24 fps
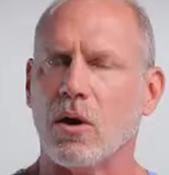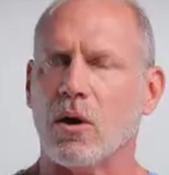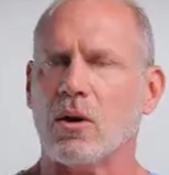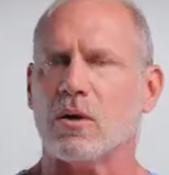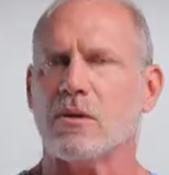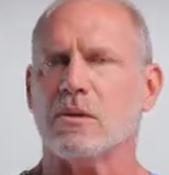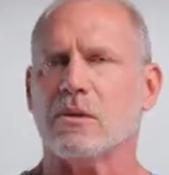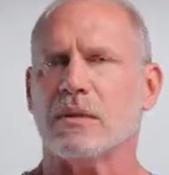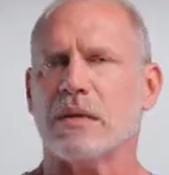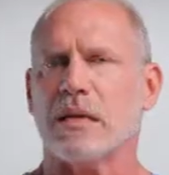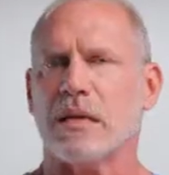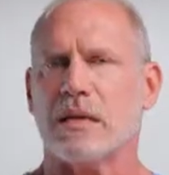
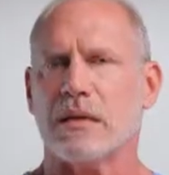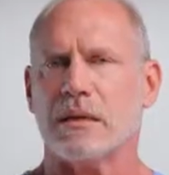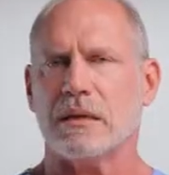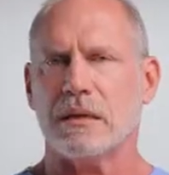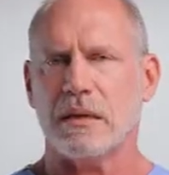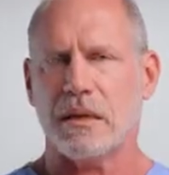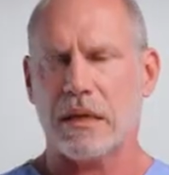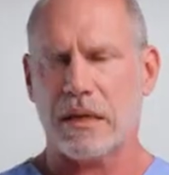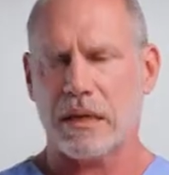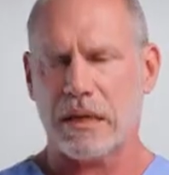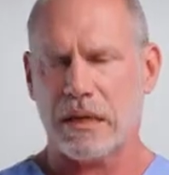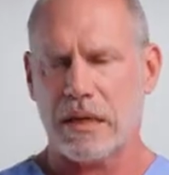all
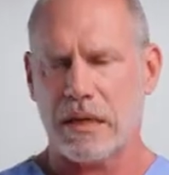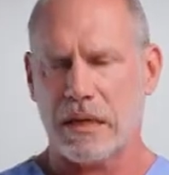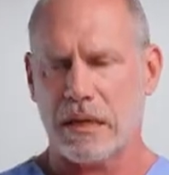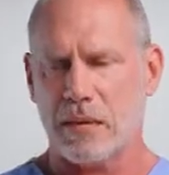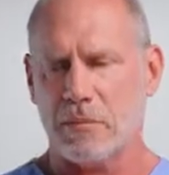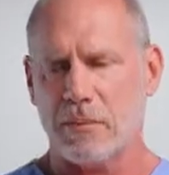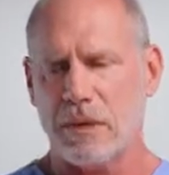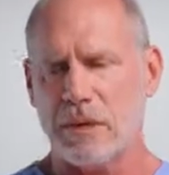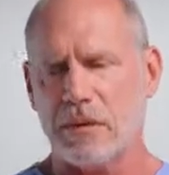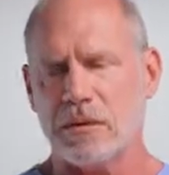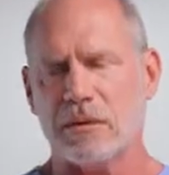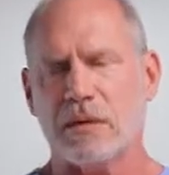done in a
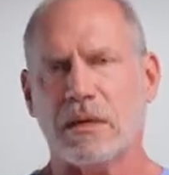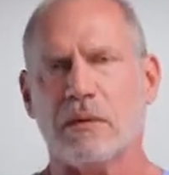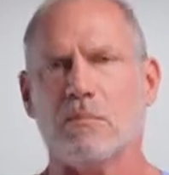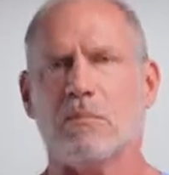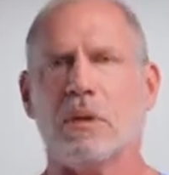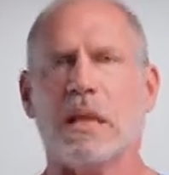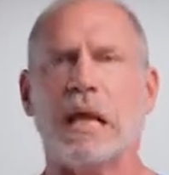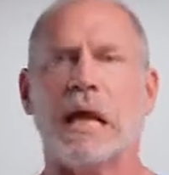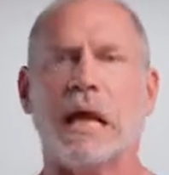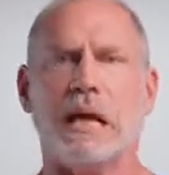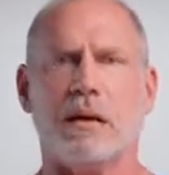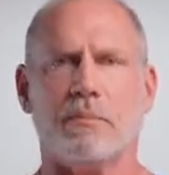building
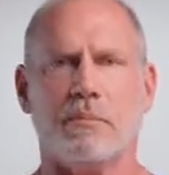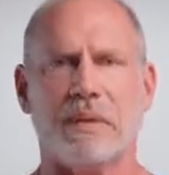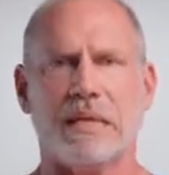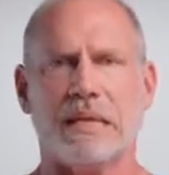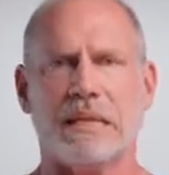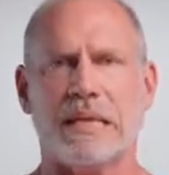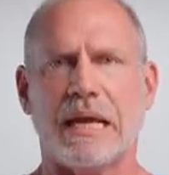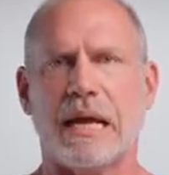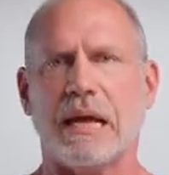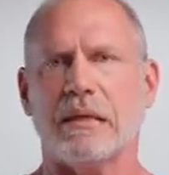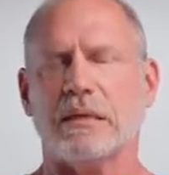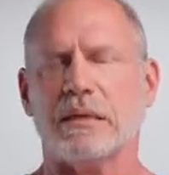block
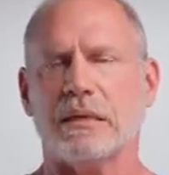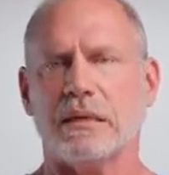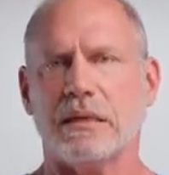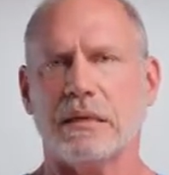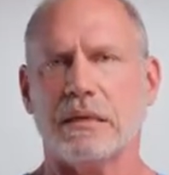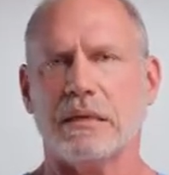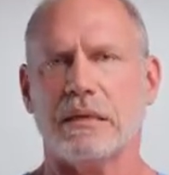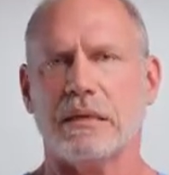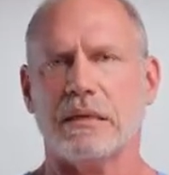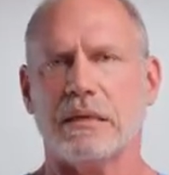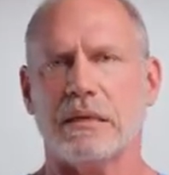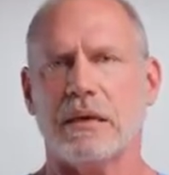mentality
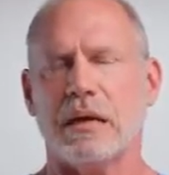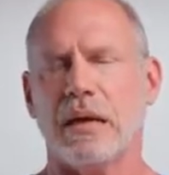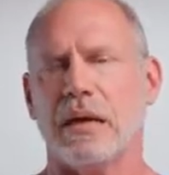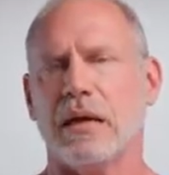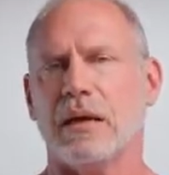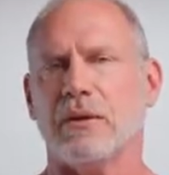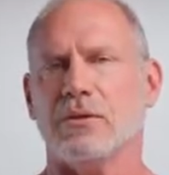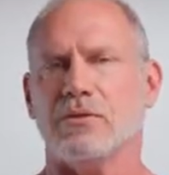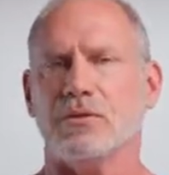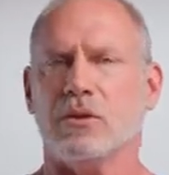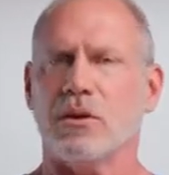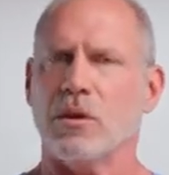
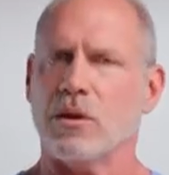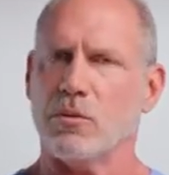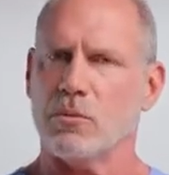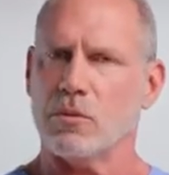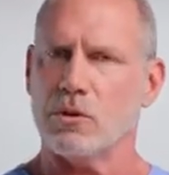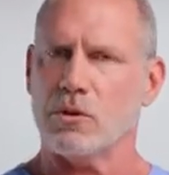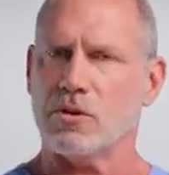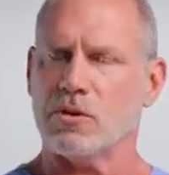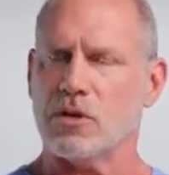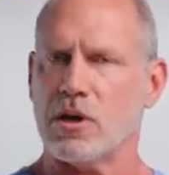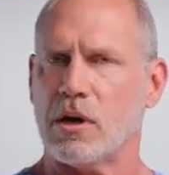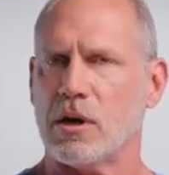as
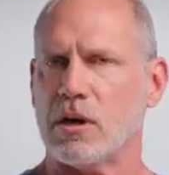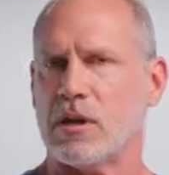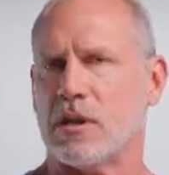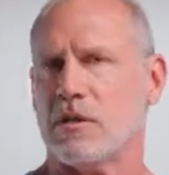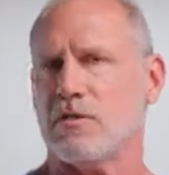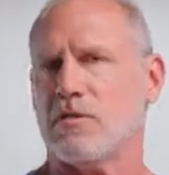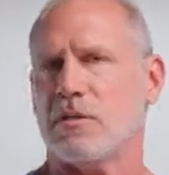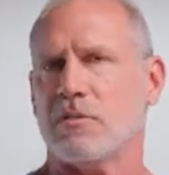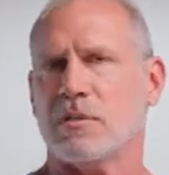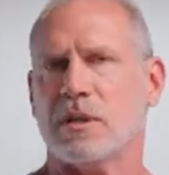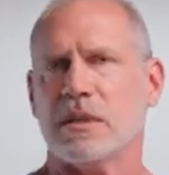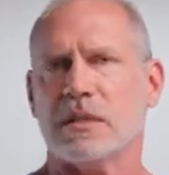we're starting
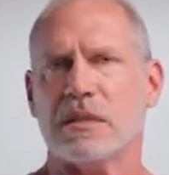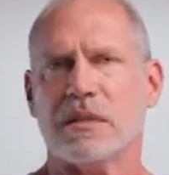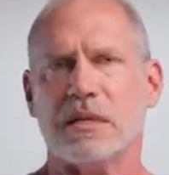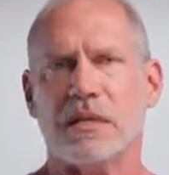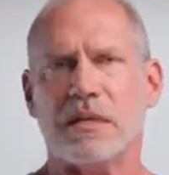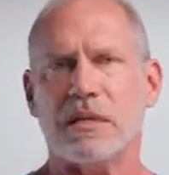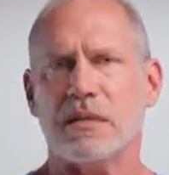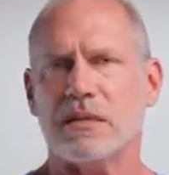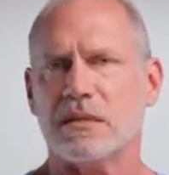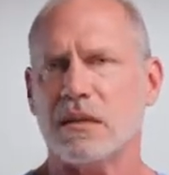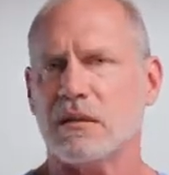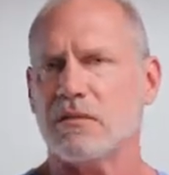from the
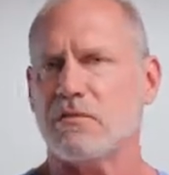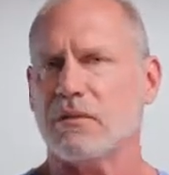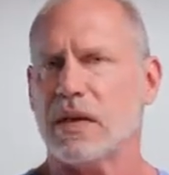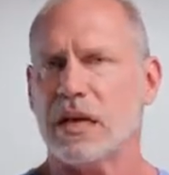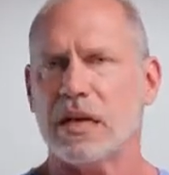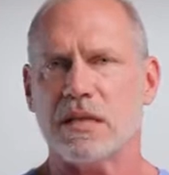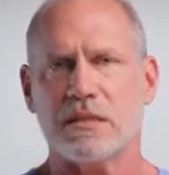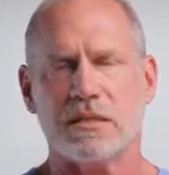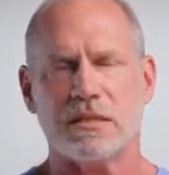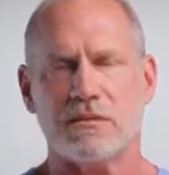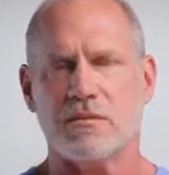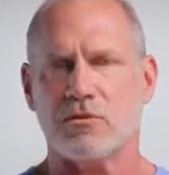least
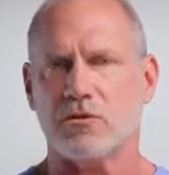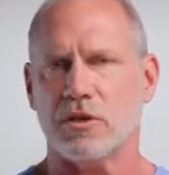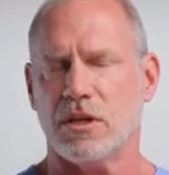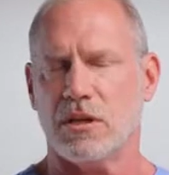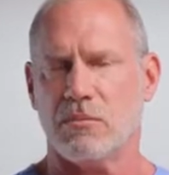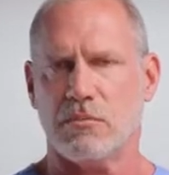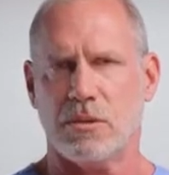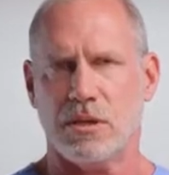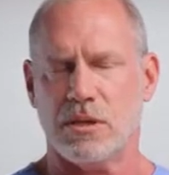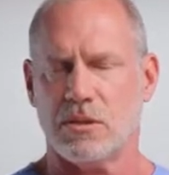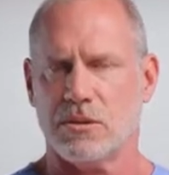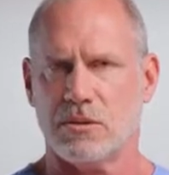invasive
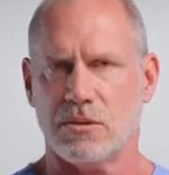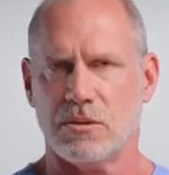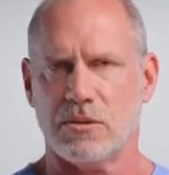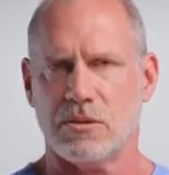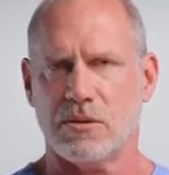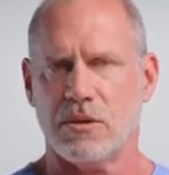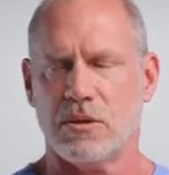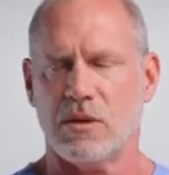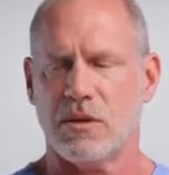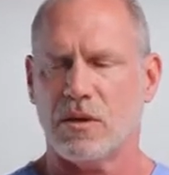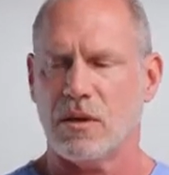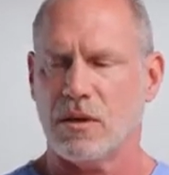treatments,
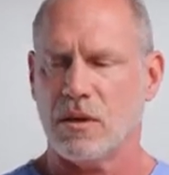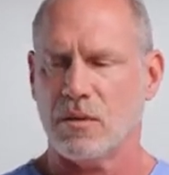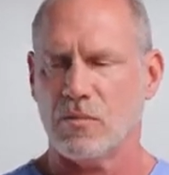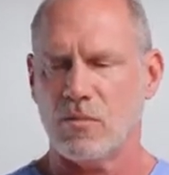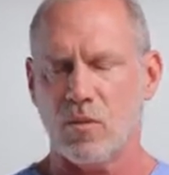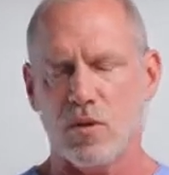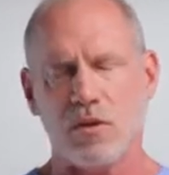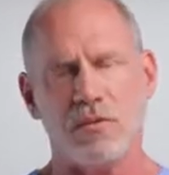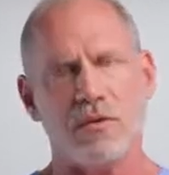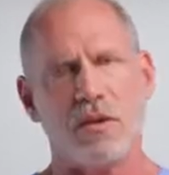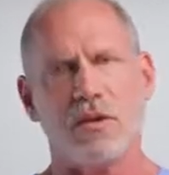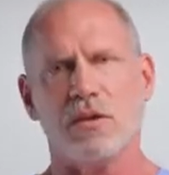
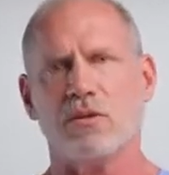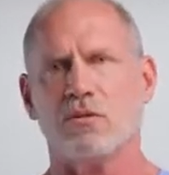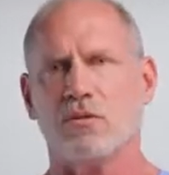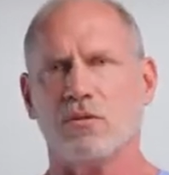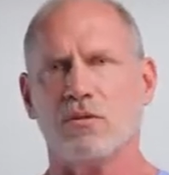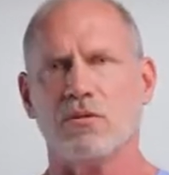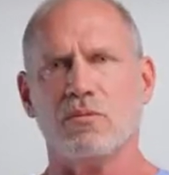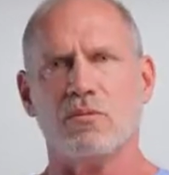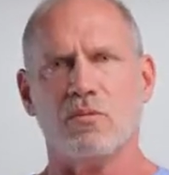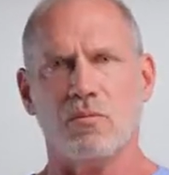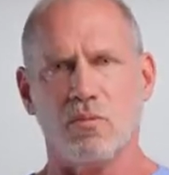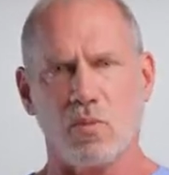moving
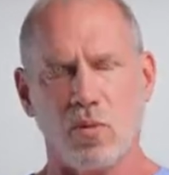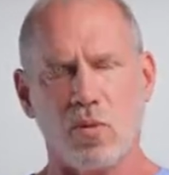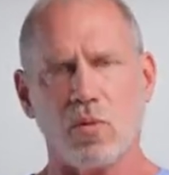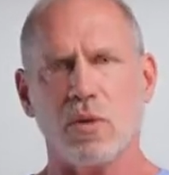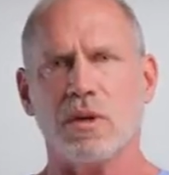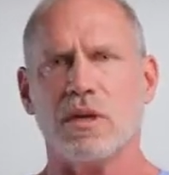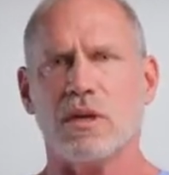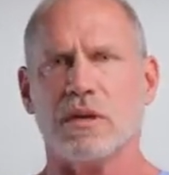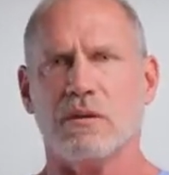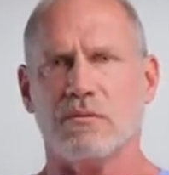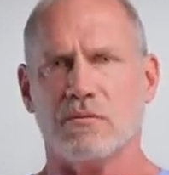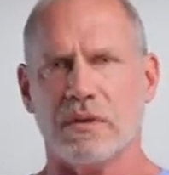through
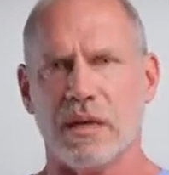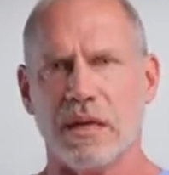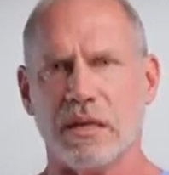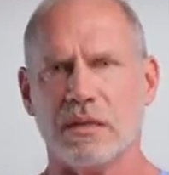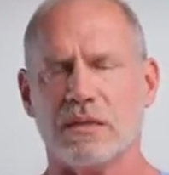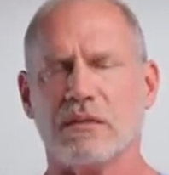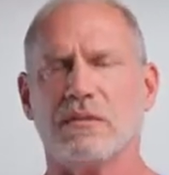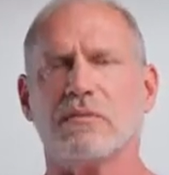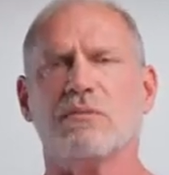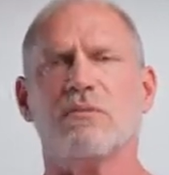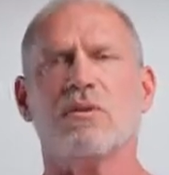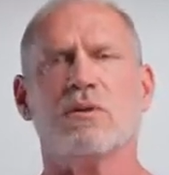more
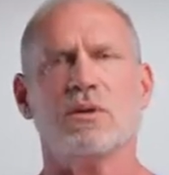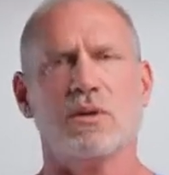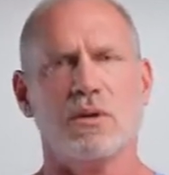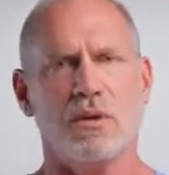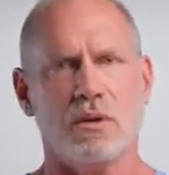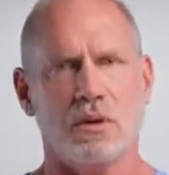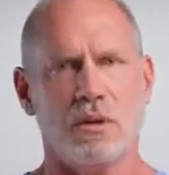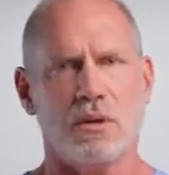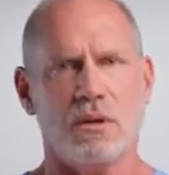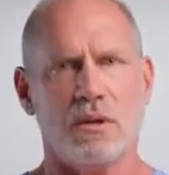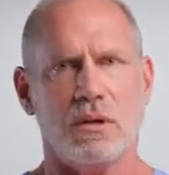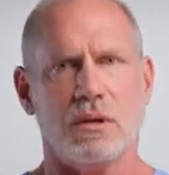invasive
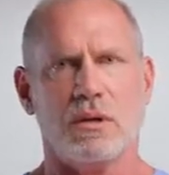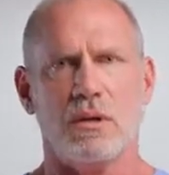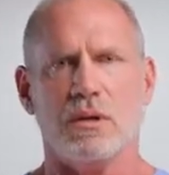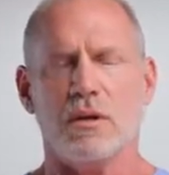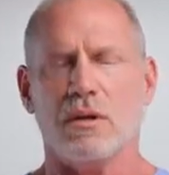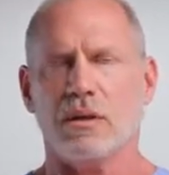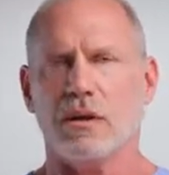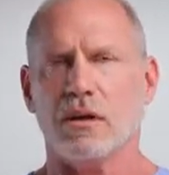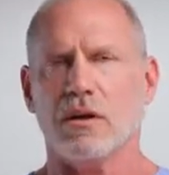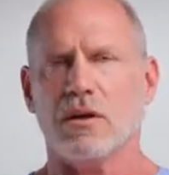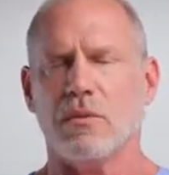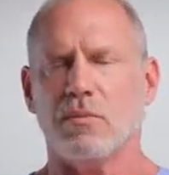
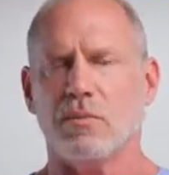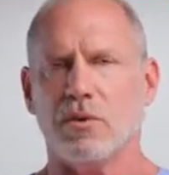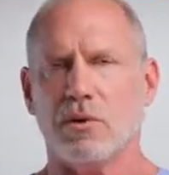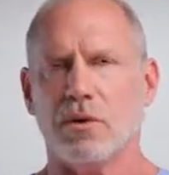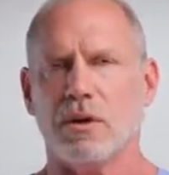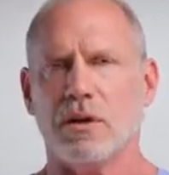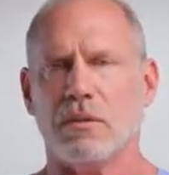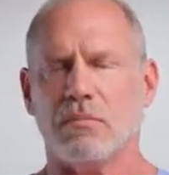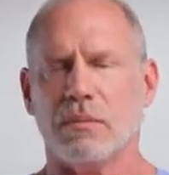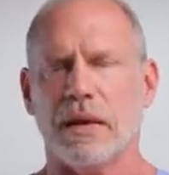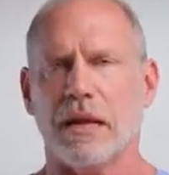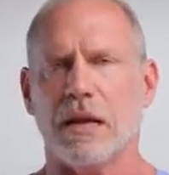
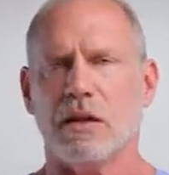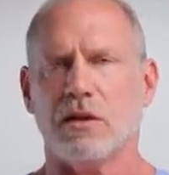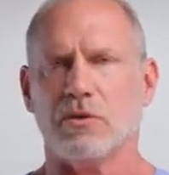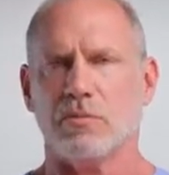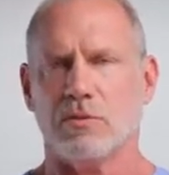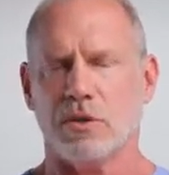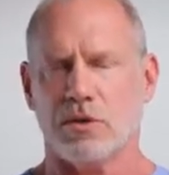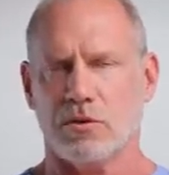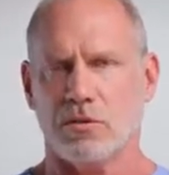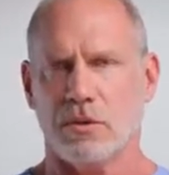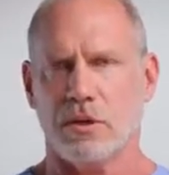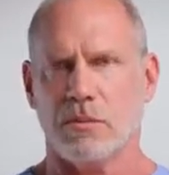therapeutic
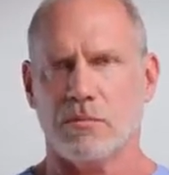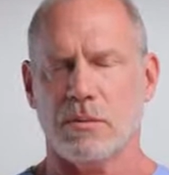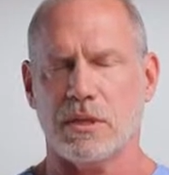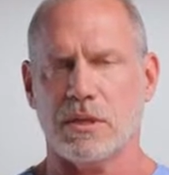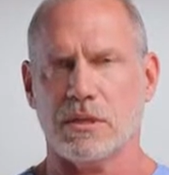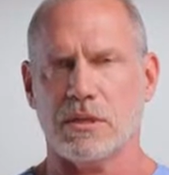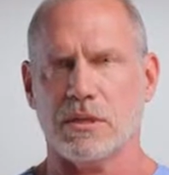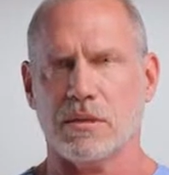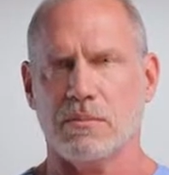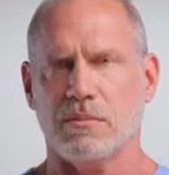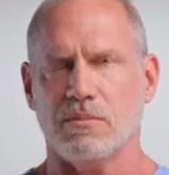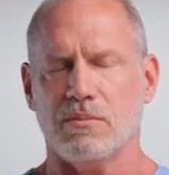management
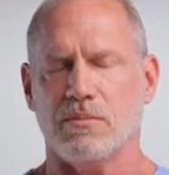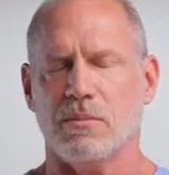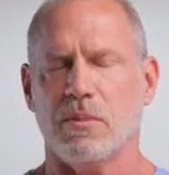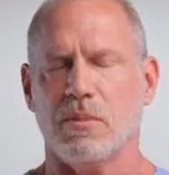treatments.